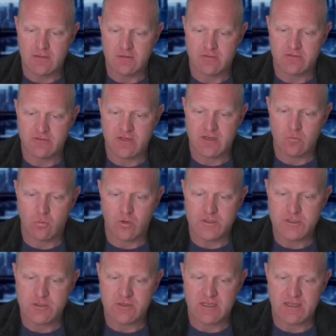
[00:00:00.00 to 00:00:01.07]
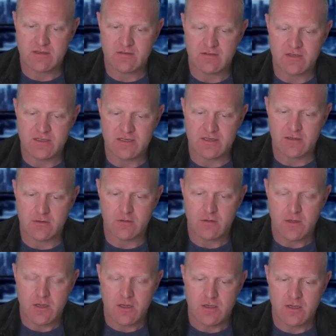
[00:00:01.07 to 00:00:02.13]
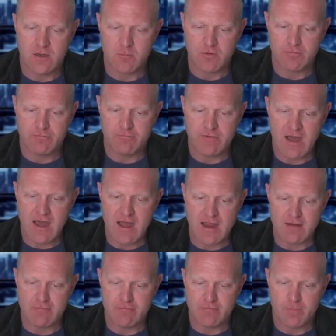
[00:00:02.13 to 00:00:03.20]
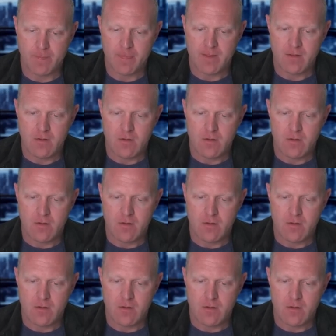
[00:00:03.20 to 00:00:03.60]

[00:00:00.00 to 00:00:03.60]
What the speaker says: And you'll see once you get to year number 5,